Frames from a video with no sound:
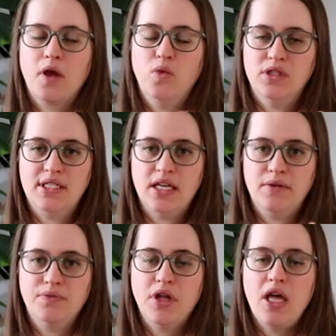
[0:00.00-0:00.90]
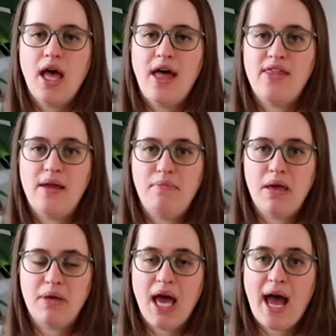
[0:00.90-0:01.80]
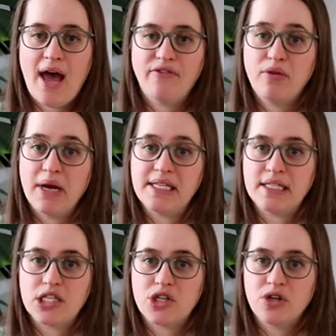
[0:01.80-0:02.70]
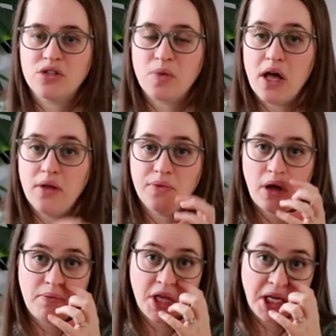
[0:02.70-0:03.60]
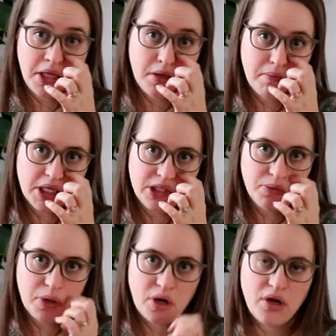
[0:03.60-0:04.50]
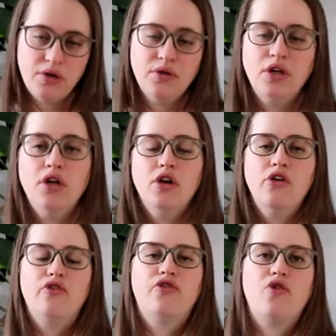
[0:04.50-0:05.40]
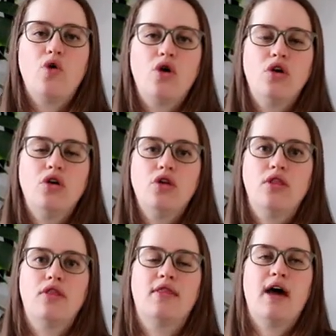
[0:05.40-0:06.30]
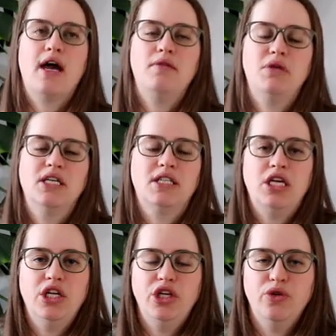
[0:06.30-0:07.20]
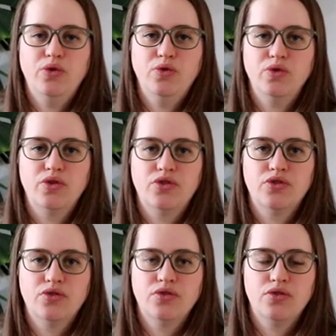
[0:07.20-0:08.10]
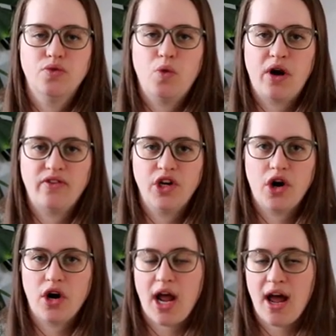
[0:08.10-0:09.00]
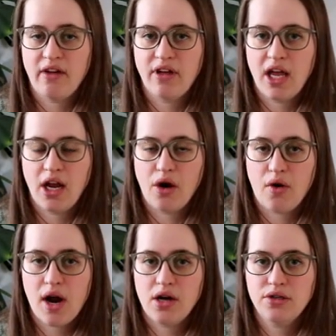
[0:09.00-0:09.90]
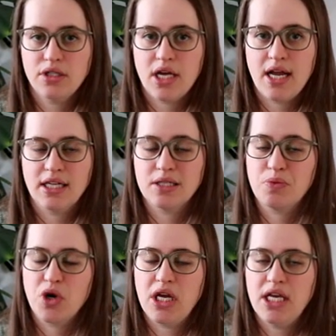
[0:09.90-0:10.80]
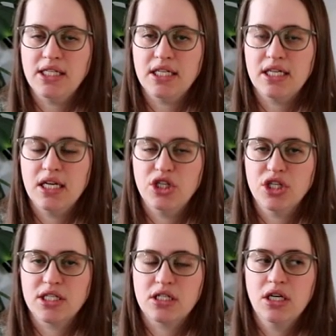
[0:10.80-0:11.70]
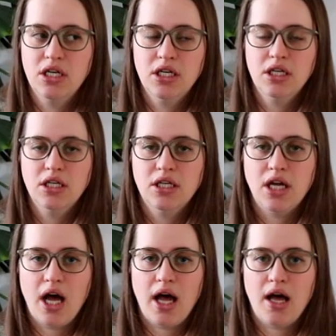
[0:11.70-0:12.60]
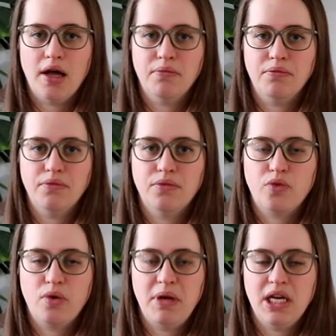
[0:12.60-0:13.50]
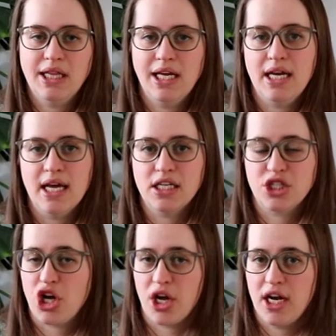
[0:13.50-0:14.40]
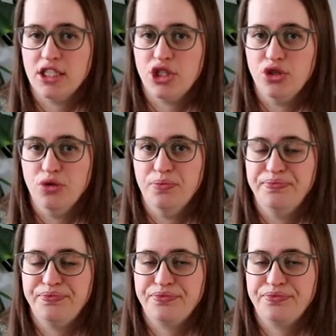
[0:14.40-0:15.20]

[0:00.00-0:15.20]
We'll see. And then maybe a hat for my sister as well. I'm thinking the Musselburgh for that because I can use whatever yarn I have hanging around, and it's pretty easy to just repeatedly knit a stockinette tube.